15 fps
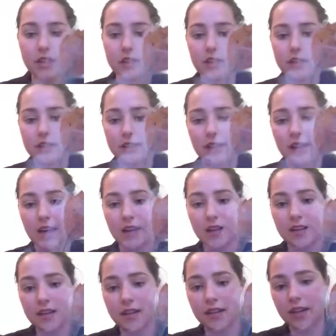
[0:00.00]
This guy
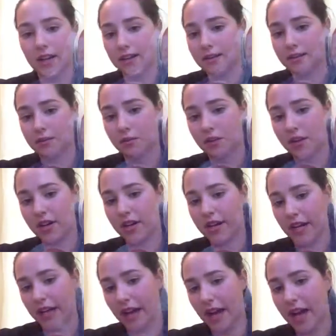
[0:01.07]
has
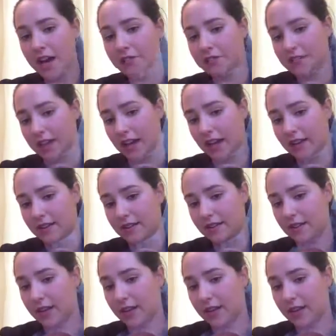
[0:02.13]
1.5 sides